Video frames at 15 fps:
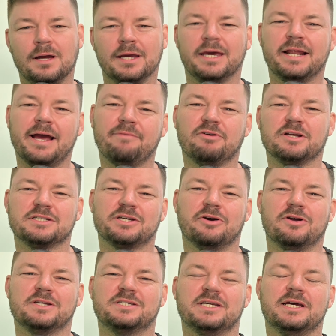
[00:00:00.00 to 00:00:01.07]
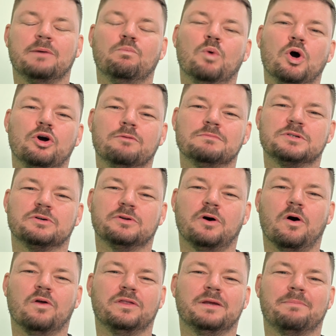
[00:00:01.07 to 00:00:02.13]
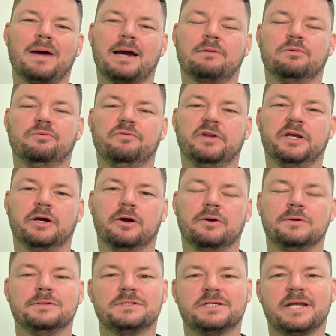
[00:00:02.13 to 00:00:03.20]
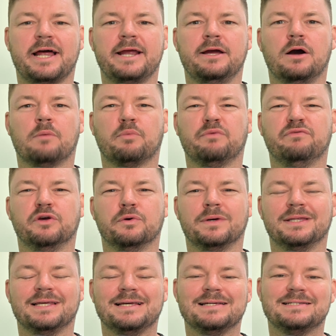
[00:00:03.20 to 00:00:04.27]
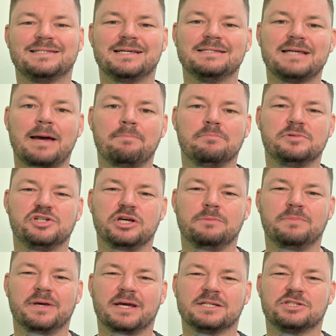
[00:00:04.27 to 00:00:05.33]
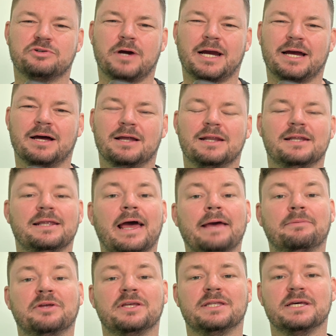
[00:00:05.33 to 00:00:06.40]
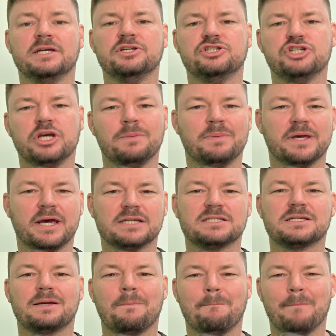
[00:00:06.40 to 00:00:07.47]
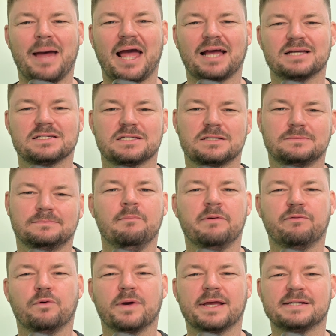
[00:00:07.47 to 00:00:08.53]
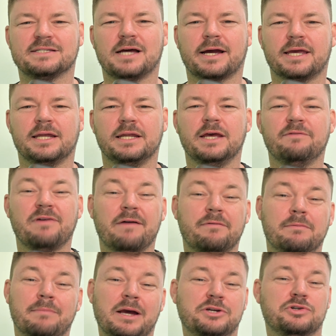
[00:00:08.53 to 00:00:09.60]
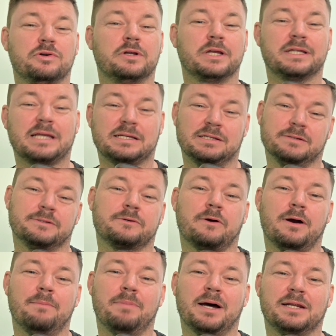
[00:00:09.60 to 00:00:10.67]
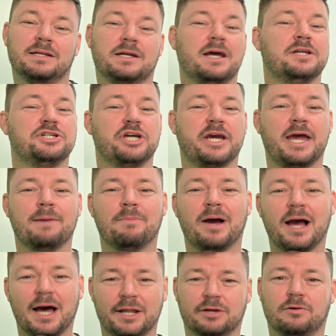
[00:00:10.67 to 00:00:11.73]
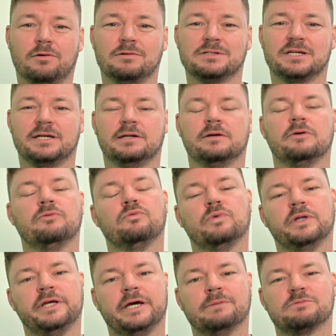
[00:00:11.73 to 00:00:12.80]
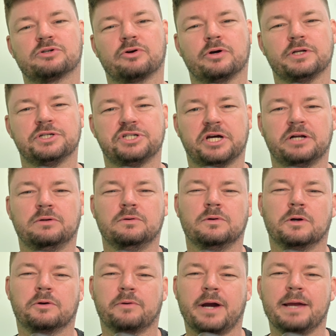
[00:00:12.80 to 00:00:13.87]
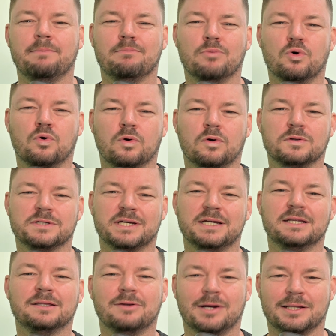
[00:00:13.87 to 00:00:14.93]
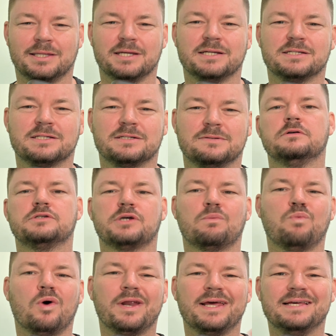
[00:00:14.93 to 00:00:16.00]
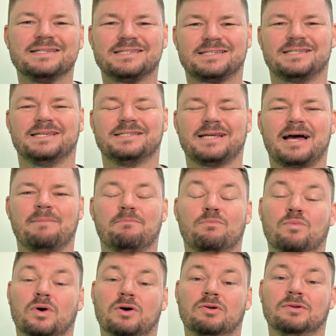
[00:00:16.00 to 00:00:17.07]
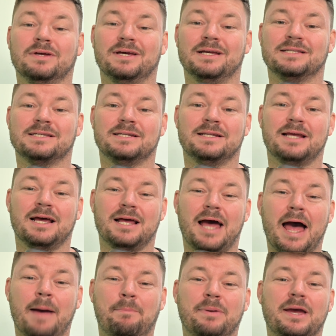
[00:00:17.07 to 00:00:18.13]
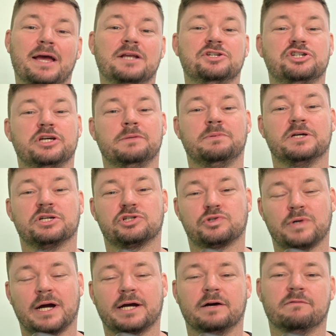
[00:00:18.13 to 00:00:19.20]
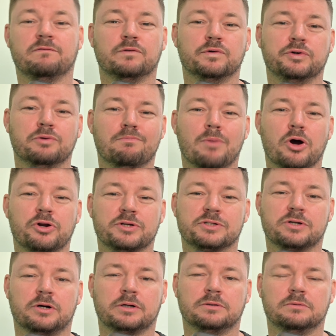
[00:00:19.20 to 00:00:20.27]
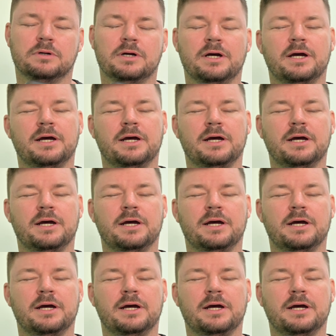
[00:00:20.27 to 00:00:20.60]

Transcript: G'day everyone, it's Courtesy and welcome to an On The Back Wheel video. Today I'm reviewing the Sizzapp GPS tracker, namely the GPS Max. Before we get stuck in, if you haven't, make sure you click that subscribe button and check out my other content. It really helps grow the channel and create more content like this. So what is Sizzapp? Well, it's an app and GPS tracker for your motorcycle.